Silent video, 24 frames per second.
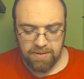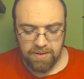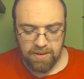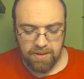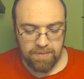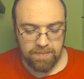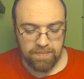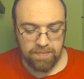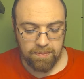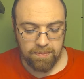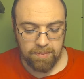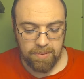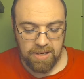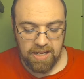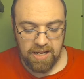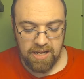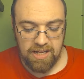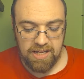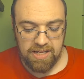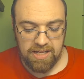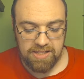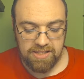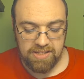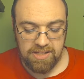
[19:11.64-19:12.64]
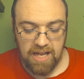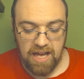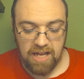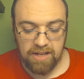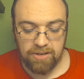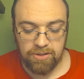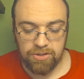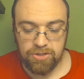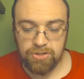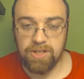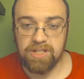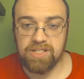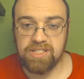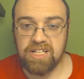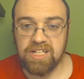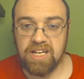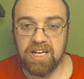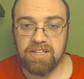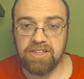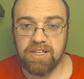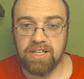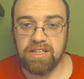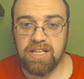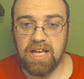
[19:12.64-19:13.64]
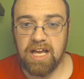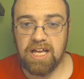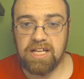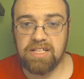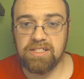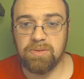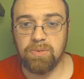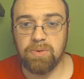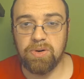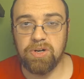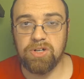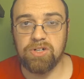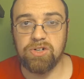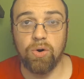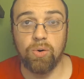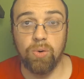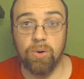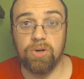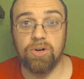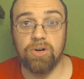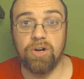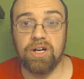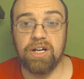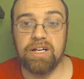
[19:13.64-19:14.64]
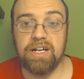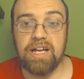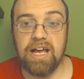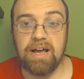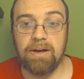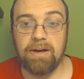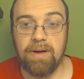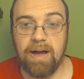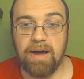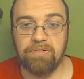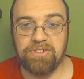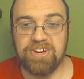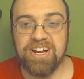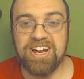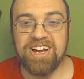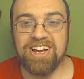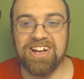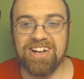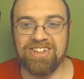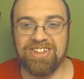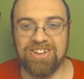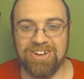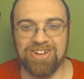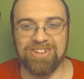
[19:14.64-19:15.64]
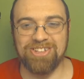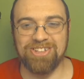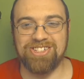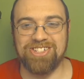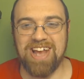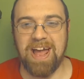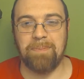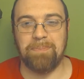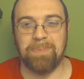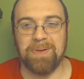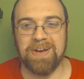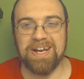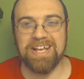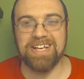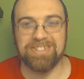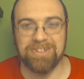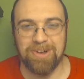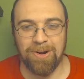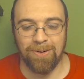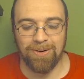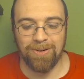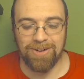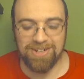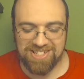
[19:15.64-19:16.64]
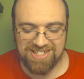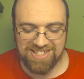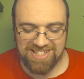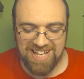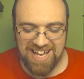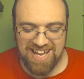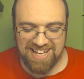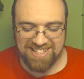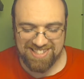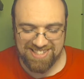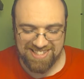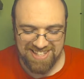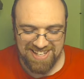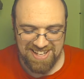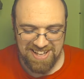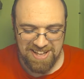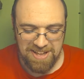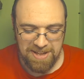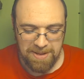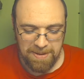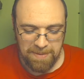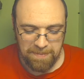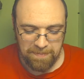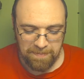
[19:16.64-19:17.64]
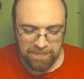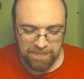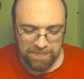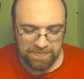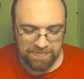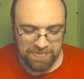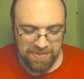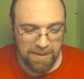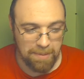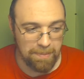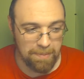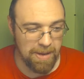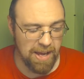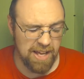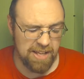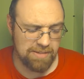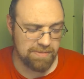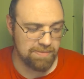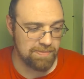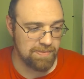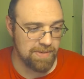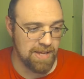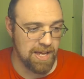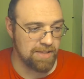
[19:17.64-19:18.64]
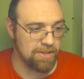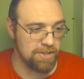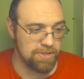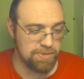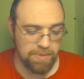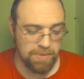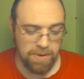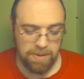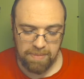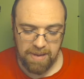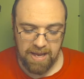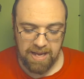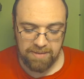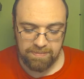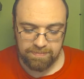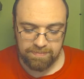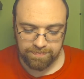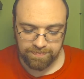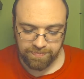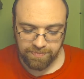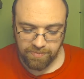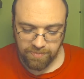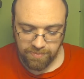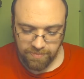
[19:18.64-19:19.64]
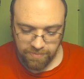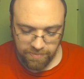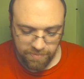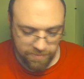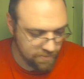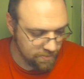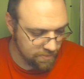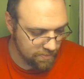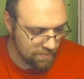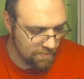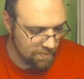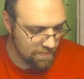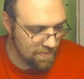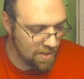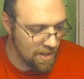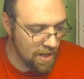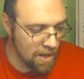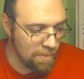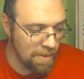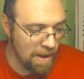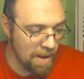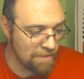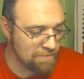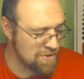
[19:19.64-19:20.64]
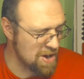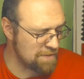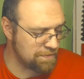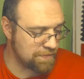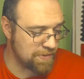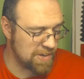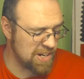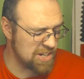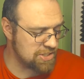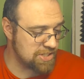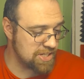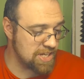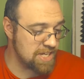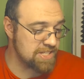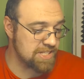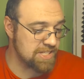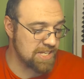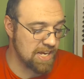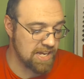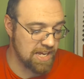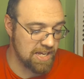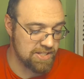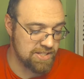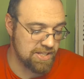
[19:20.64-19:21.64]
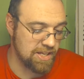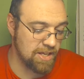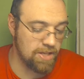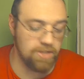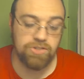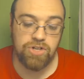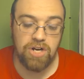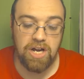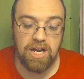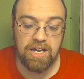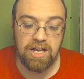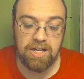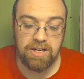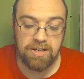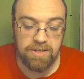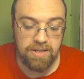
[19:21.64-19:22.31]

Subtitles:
because I don't trust anything that has the word corn on it now after those Japanese corn sticks. But yeah, those weren't bad. After I finish this, I guess I'll try and